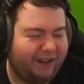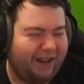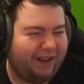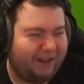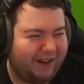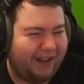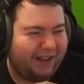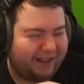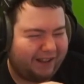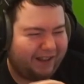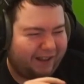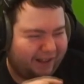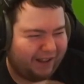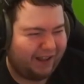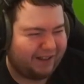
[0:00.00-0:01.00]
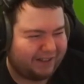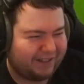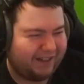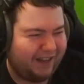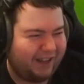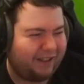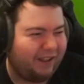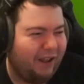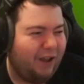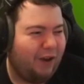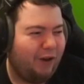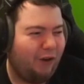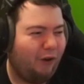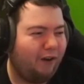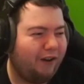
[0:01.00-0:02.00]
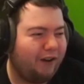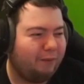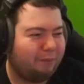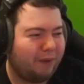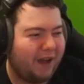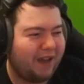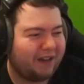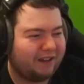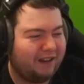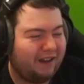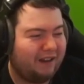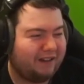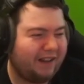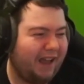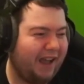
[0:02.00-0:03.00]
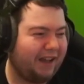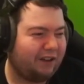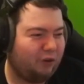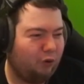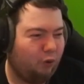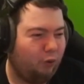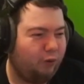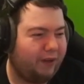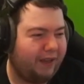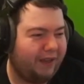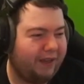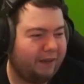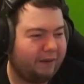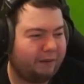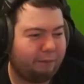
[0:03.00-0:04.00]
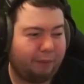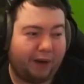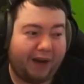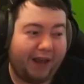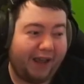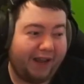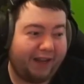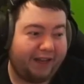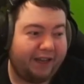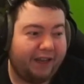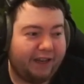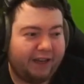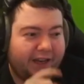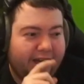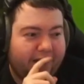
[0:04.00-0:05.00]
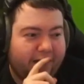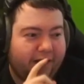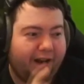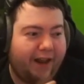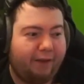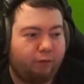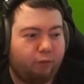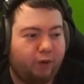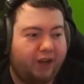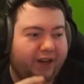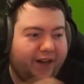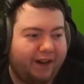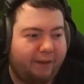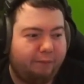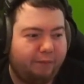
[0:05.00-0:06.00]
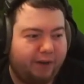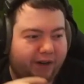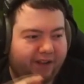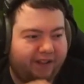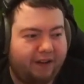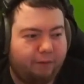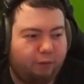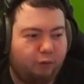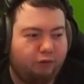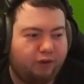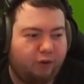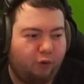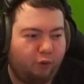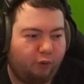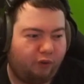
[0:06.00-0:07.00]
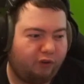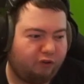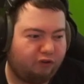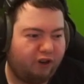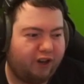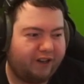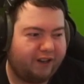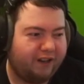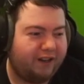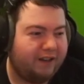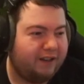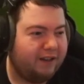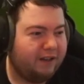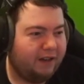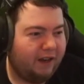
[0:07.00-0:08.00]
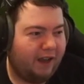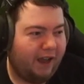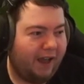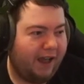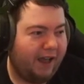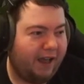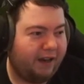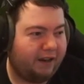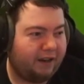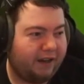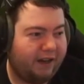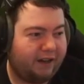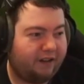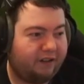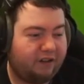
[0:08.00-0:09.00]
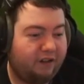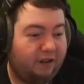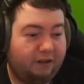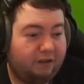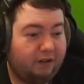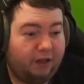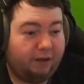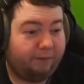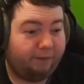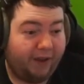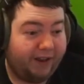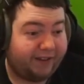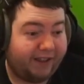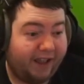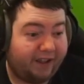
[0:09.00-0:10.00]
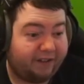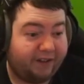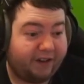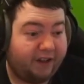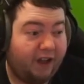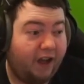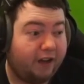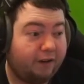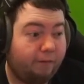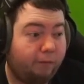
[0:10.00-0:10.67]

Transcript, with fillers: Alexis Sanchez, not a bad guard at all, can play either left wing, left mid, centre forward, or striker. And it's a fantastic card.